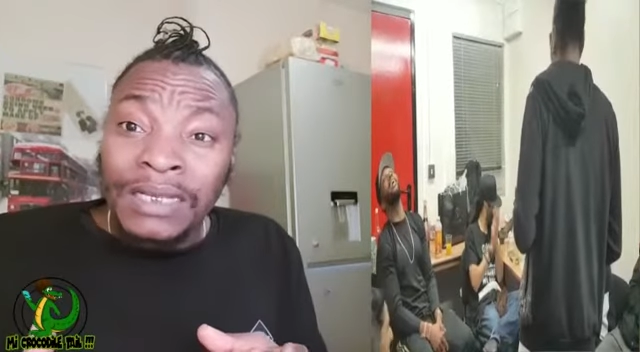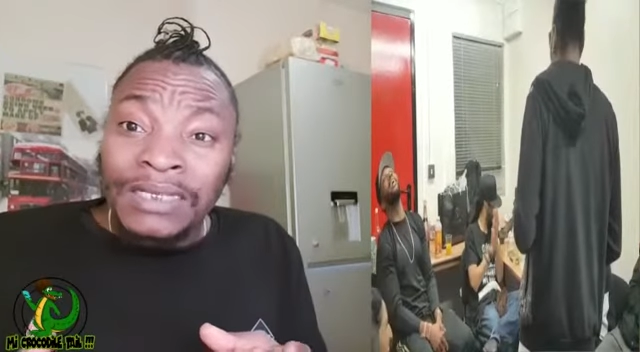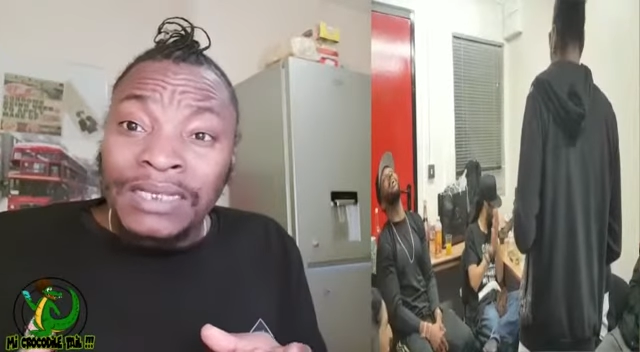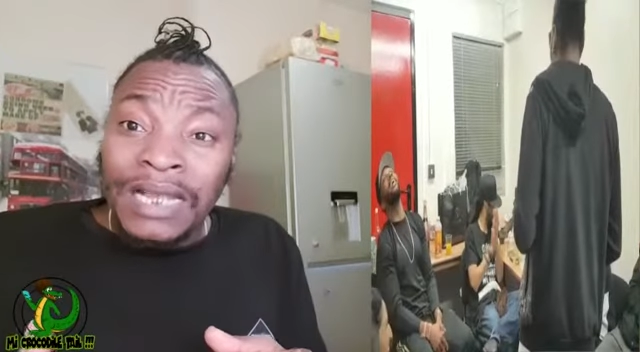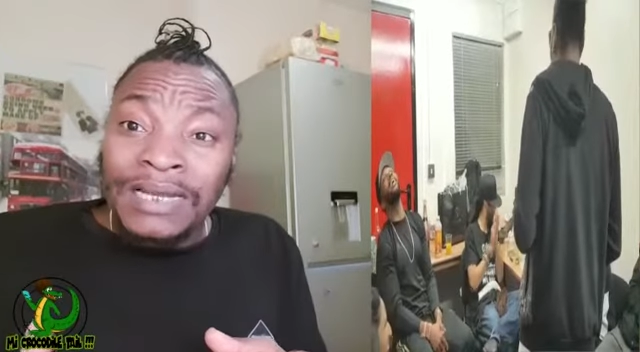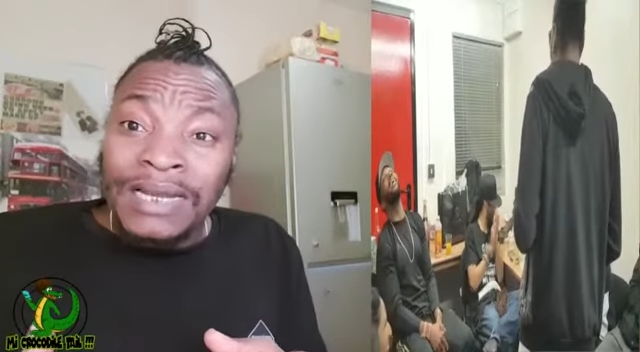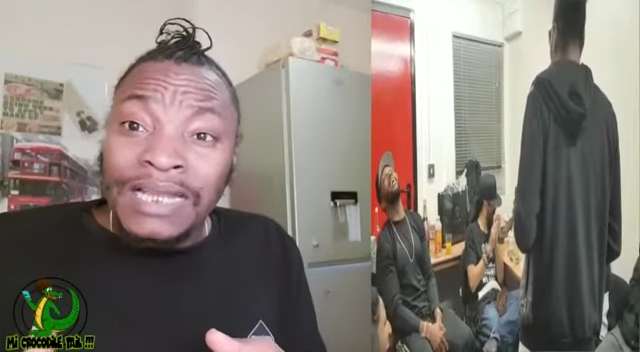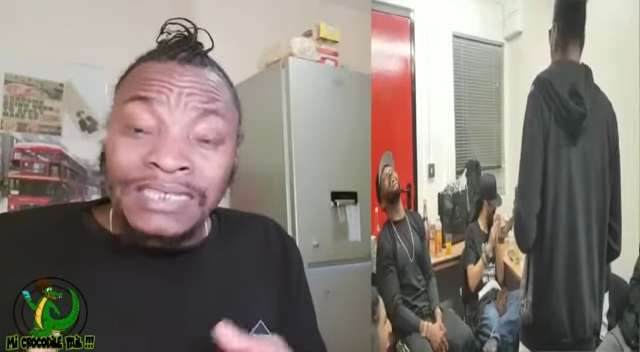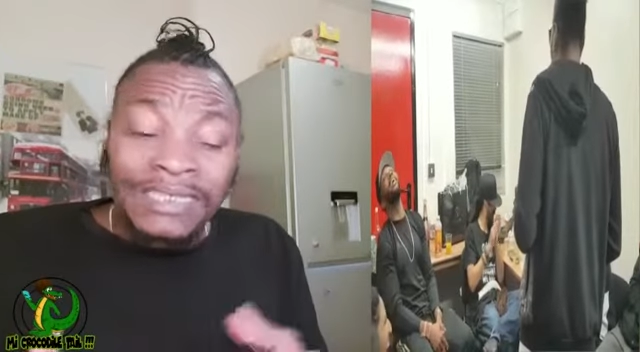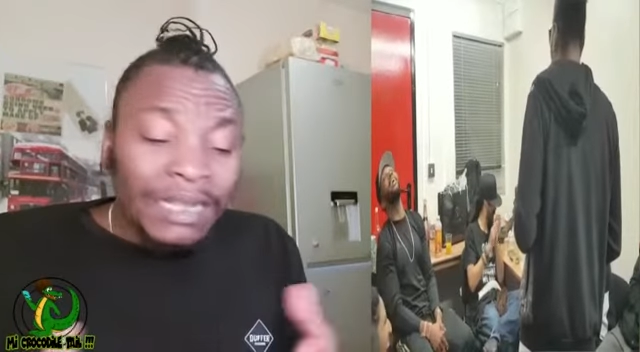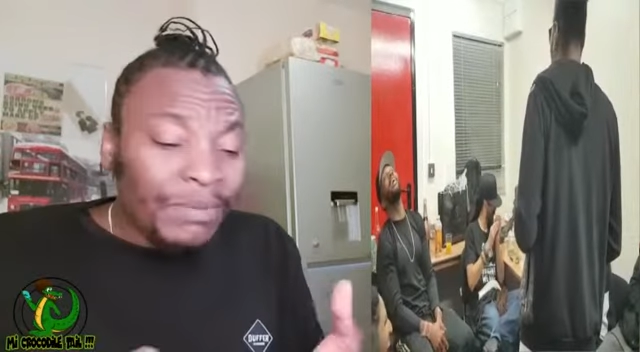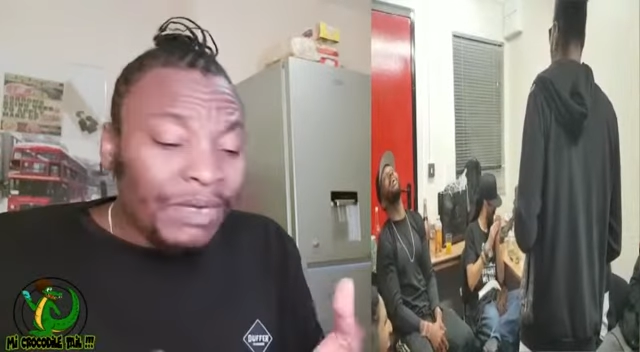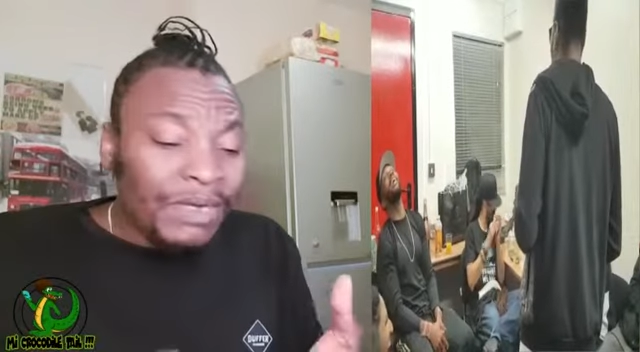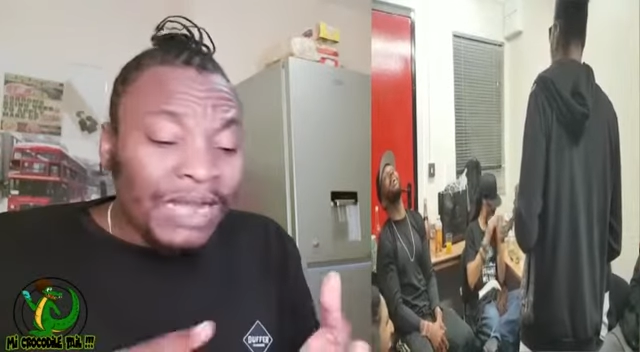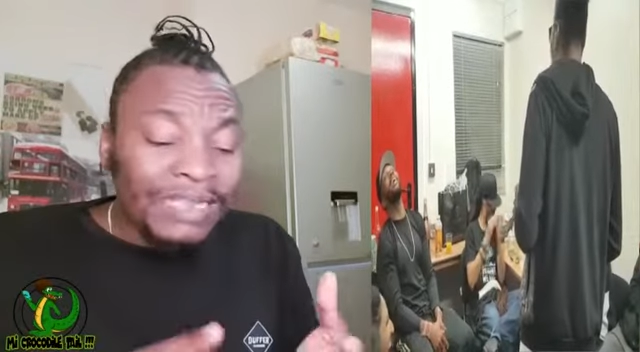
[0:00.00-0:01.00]
You understand?
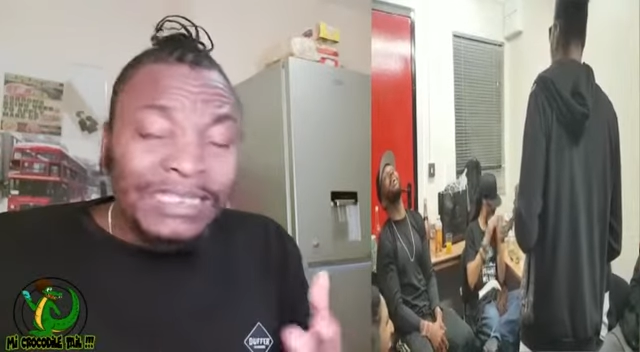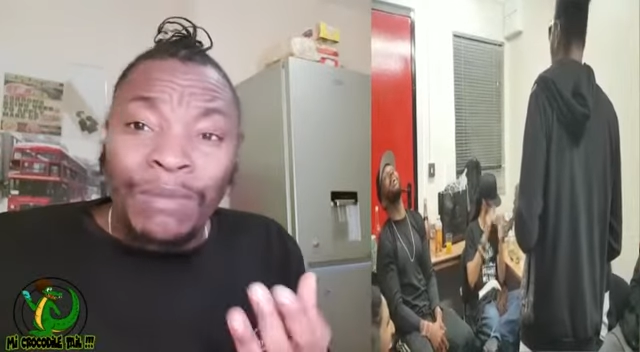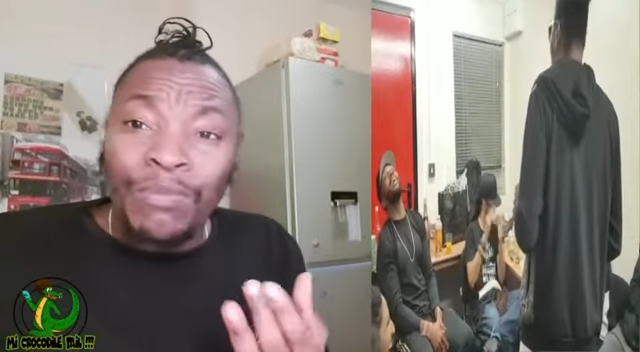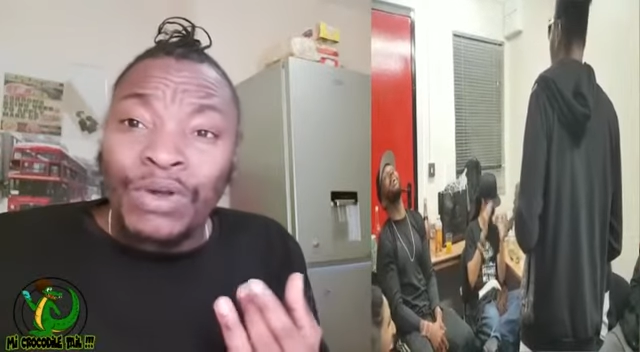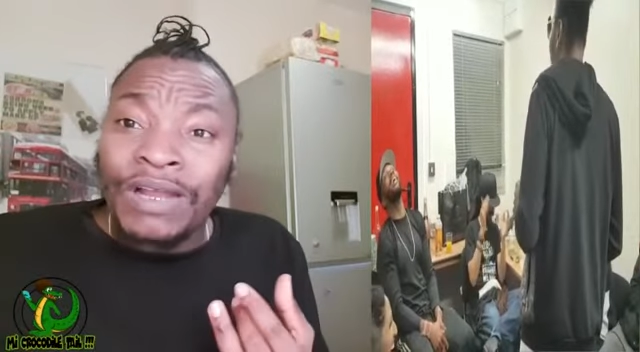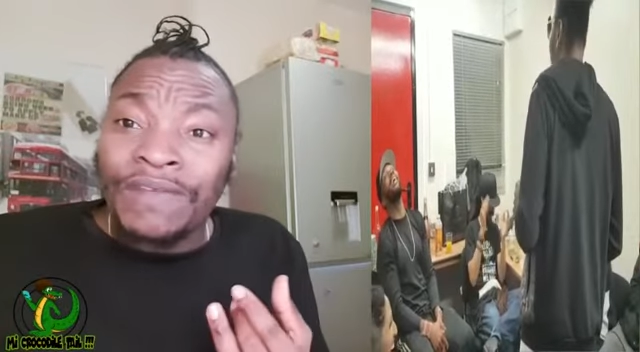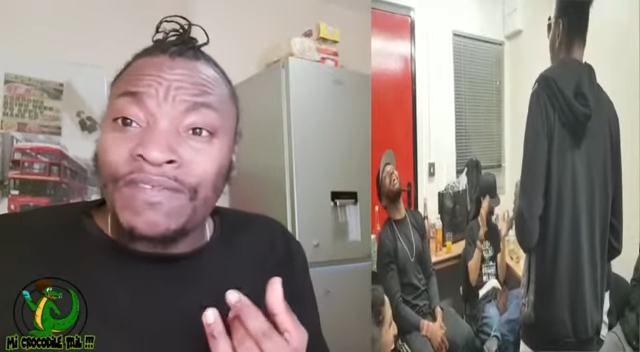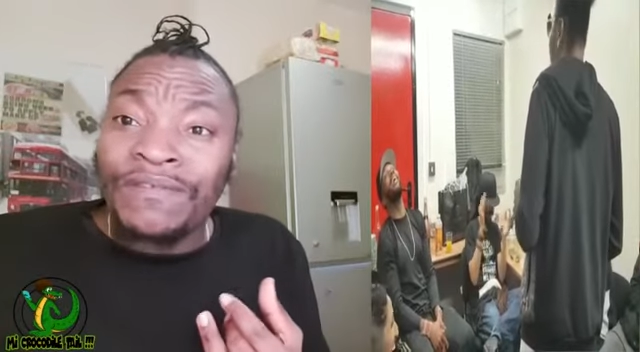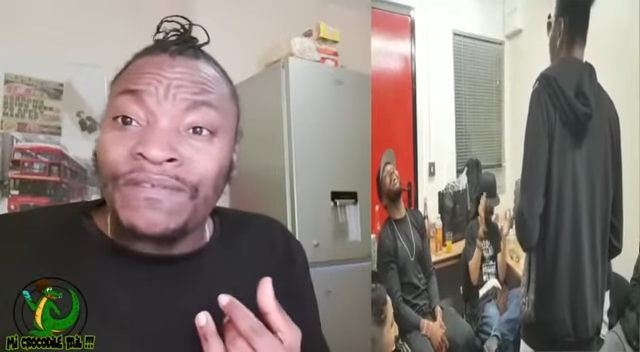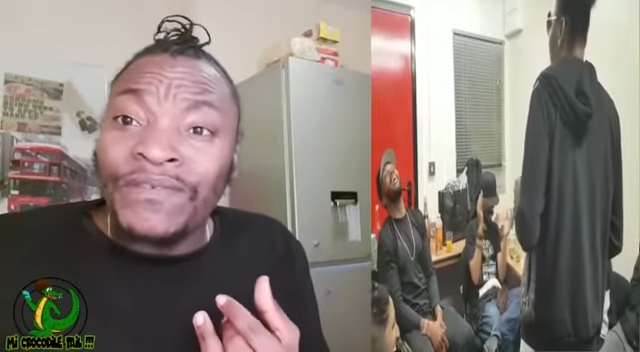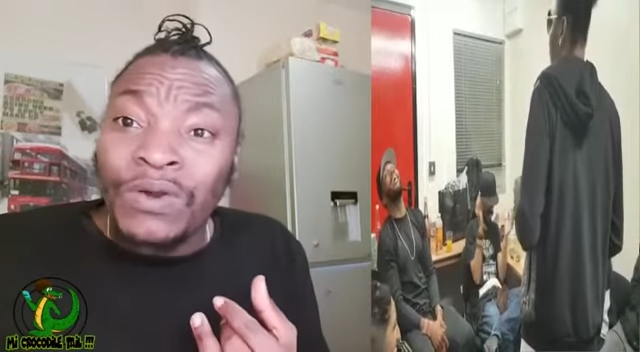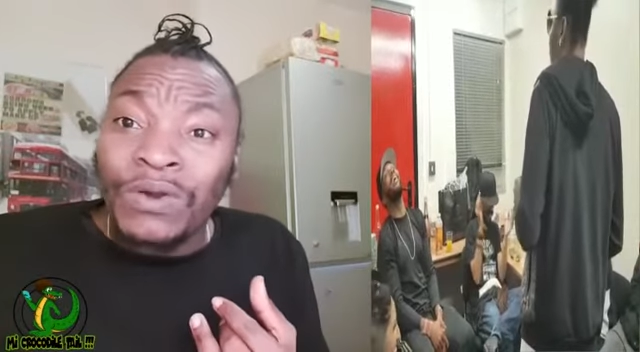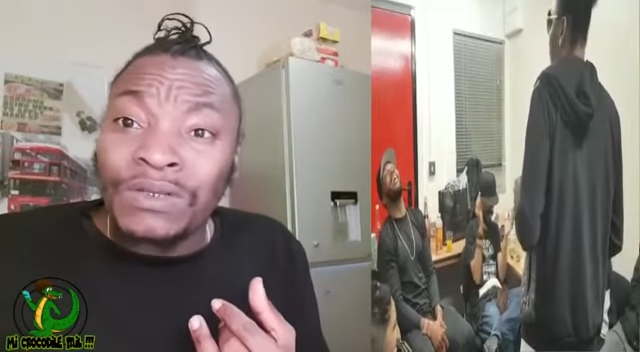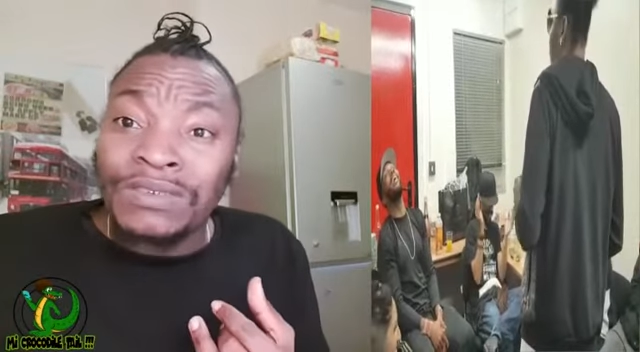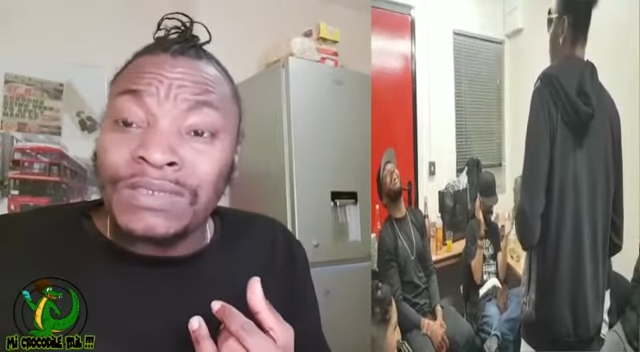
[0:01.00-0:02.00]
Because I'm one of the
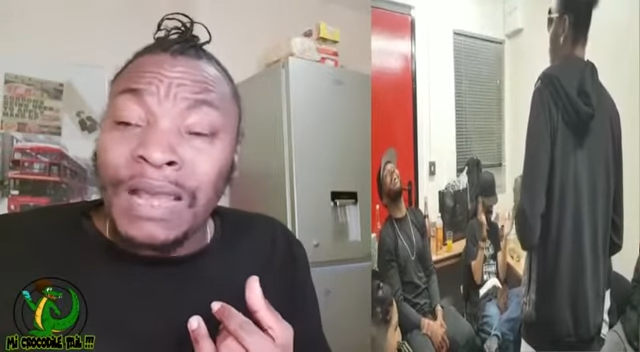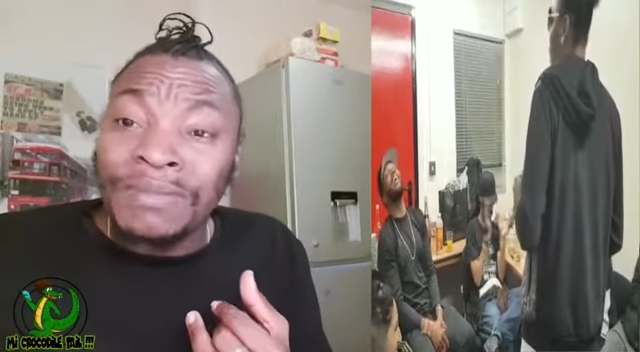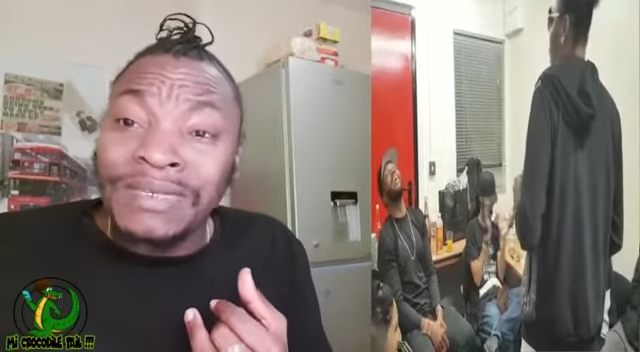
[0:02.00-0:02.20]
first, I'm the